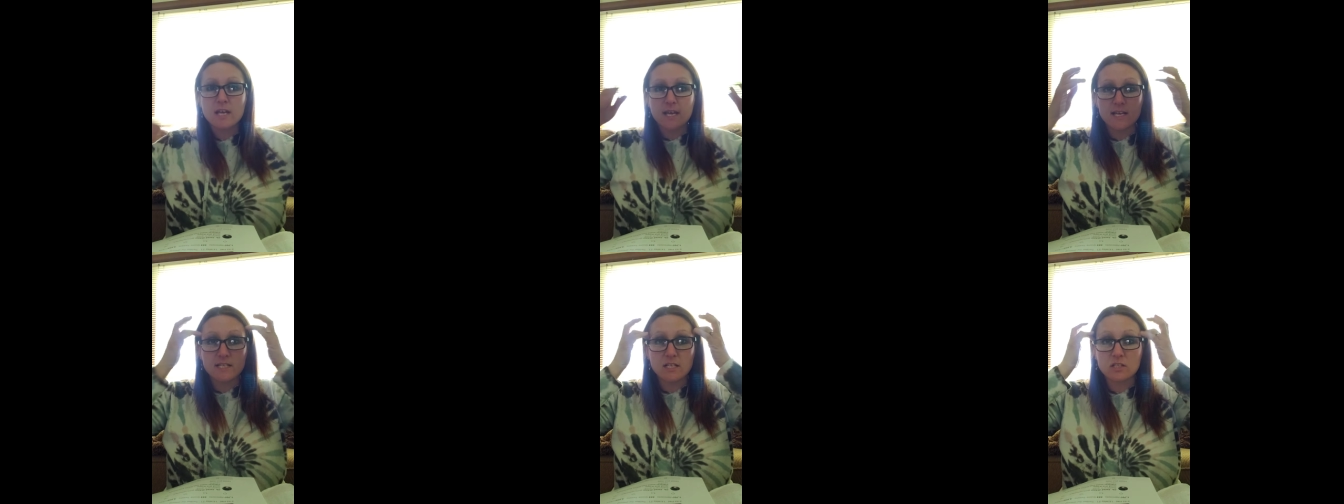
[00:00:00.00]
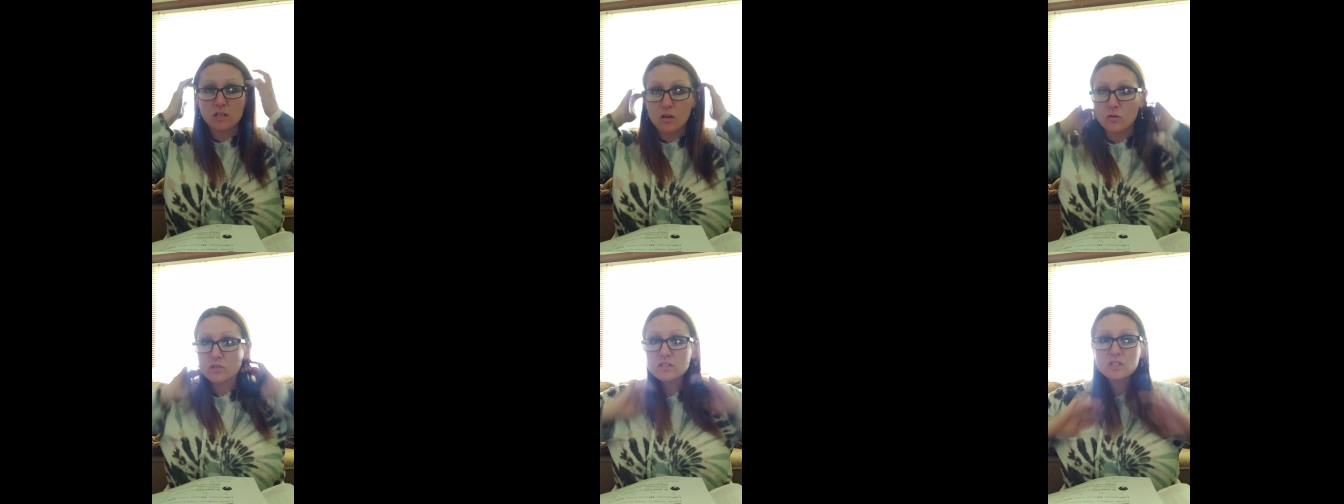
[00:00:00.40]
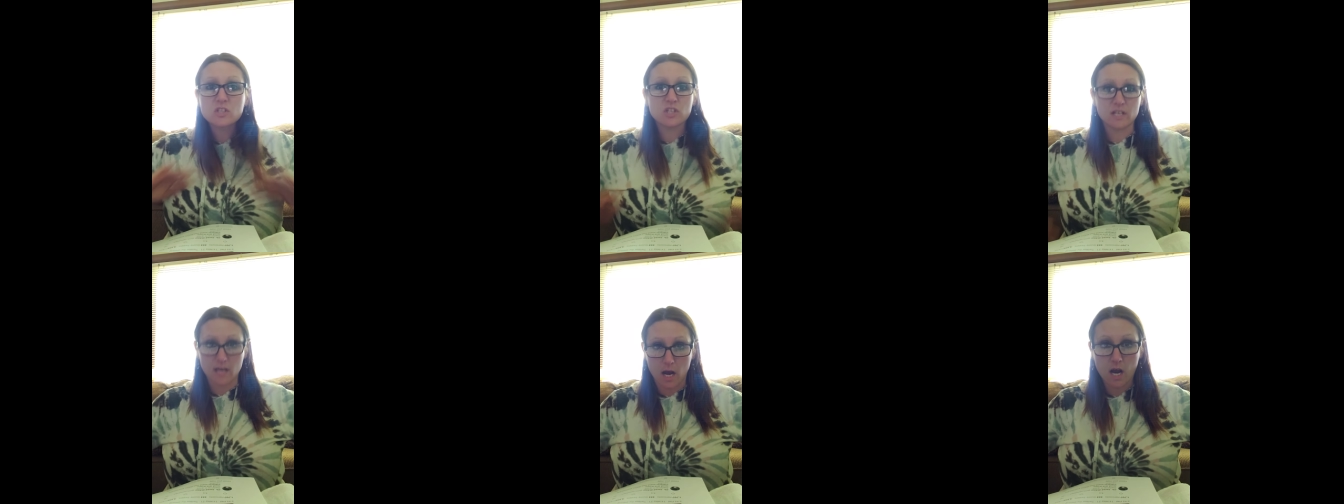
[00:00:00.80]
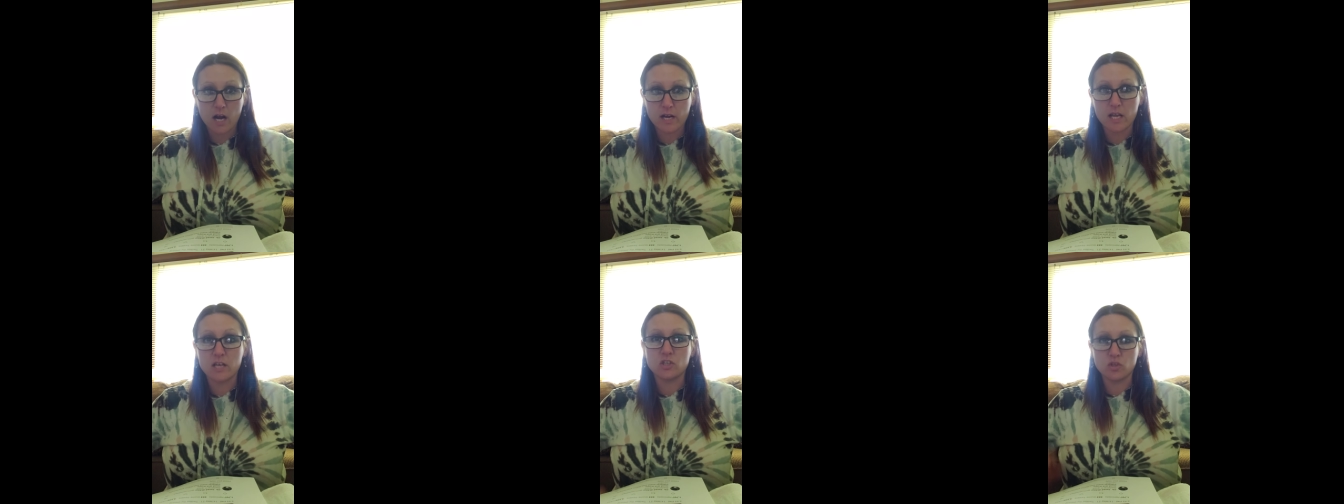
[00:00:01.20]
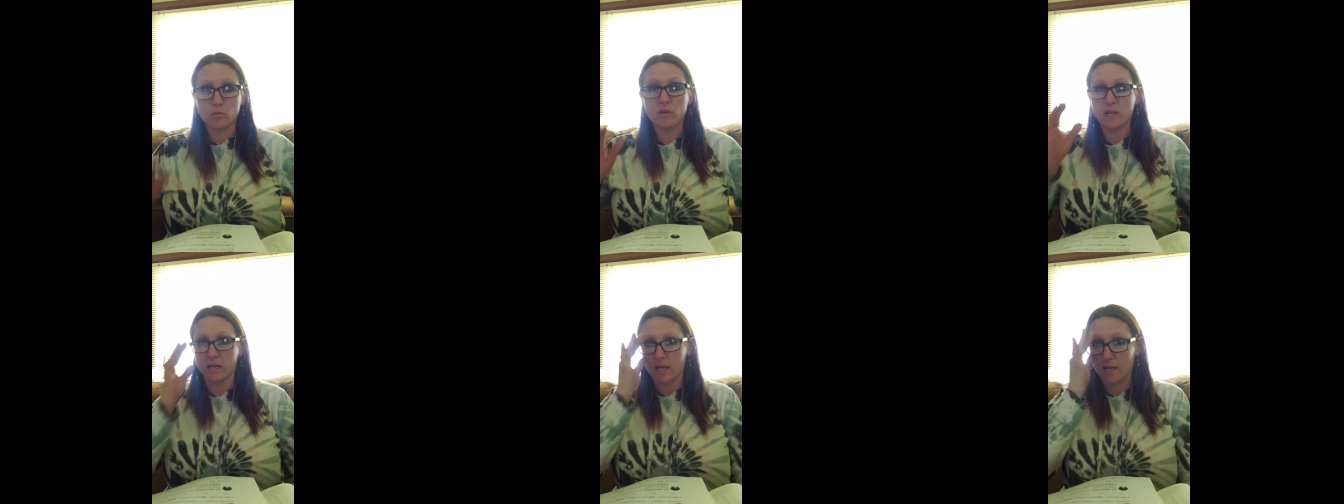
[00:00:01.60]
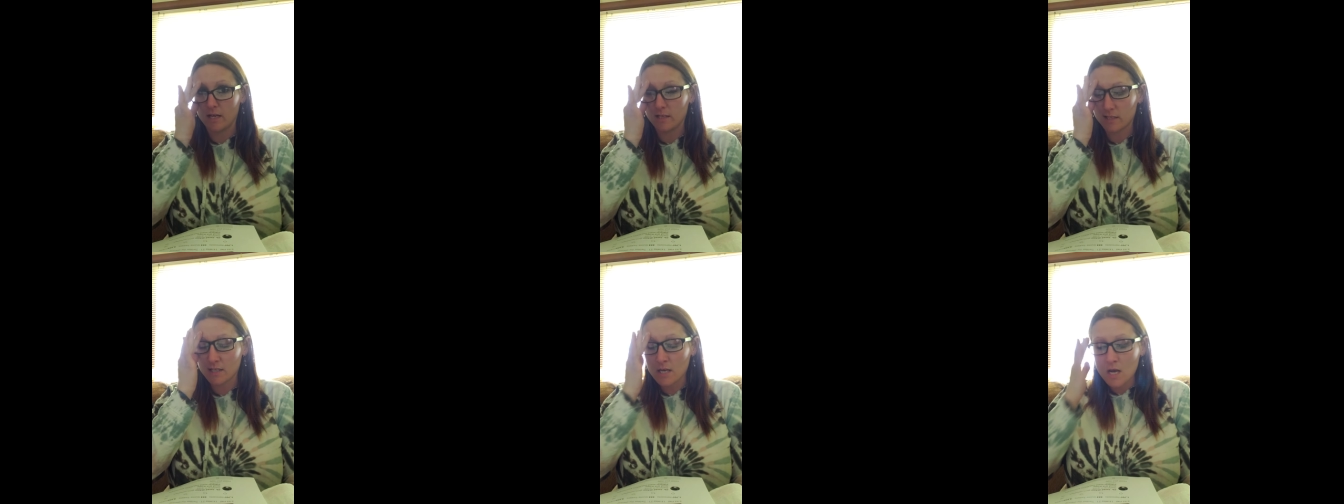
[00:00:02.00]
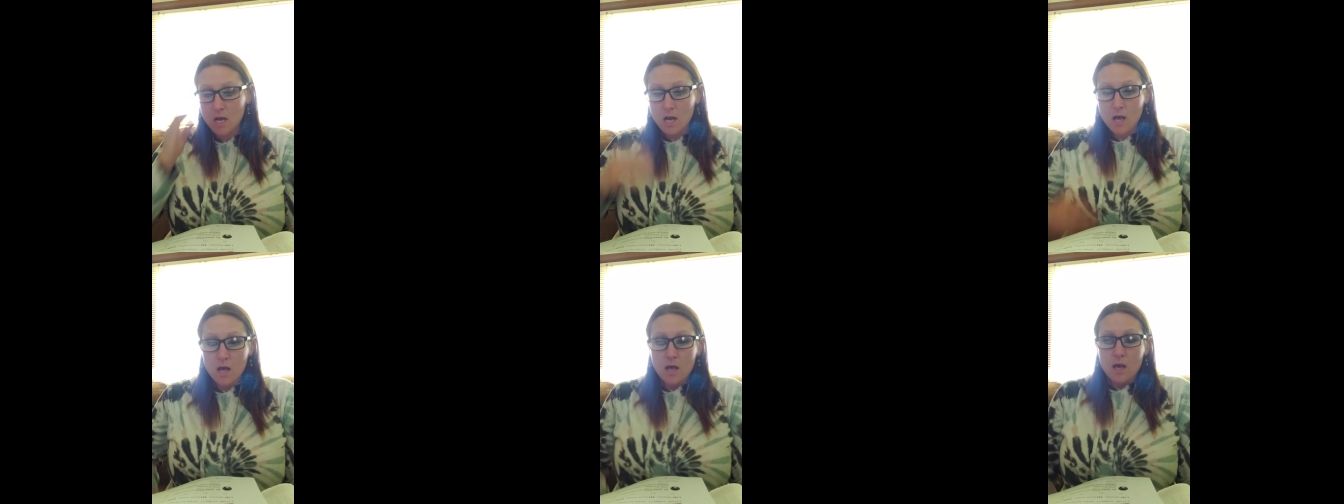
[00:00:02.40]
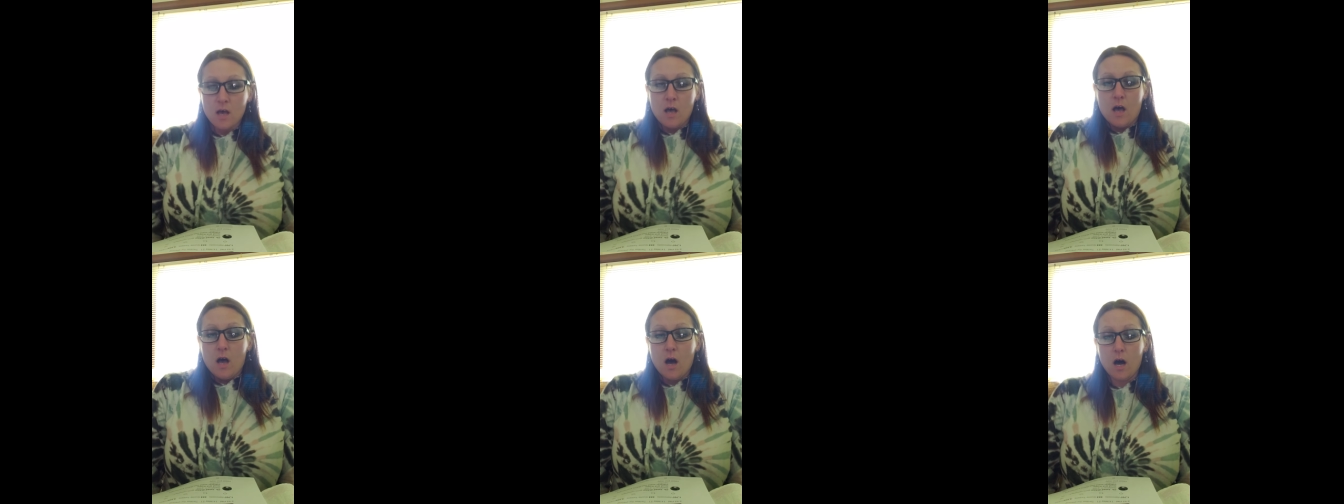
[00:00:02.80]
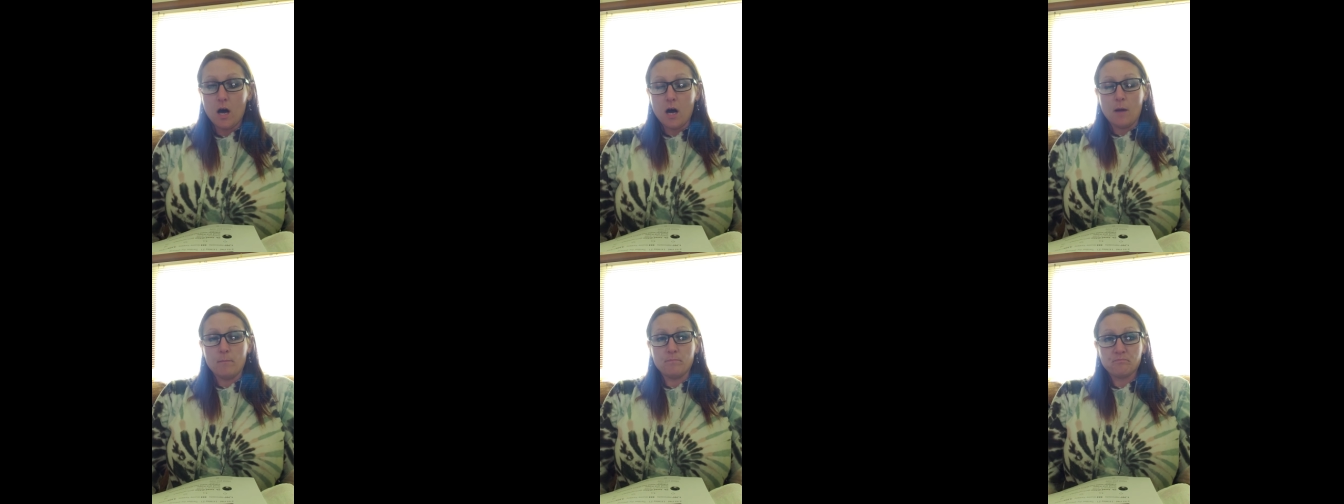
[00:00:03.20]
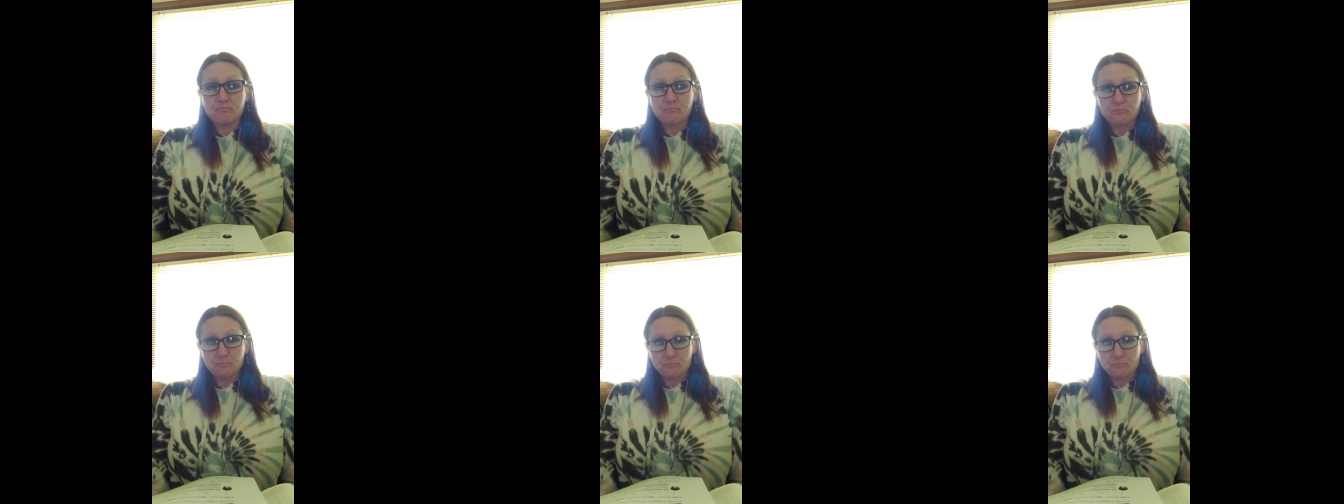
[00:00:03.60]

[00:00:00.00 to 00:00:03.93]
He's as close to God as you can get. Um,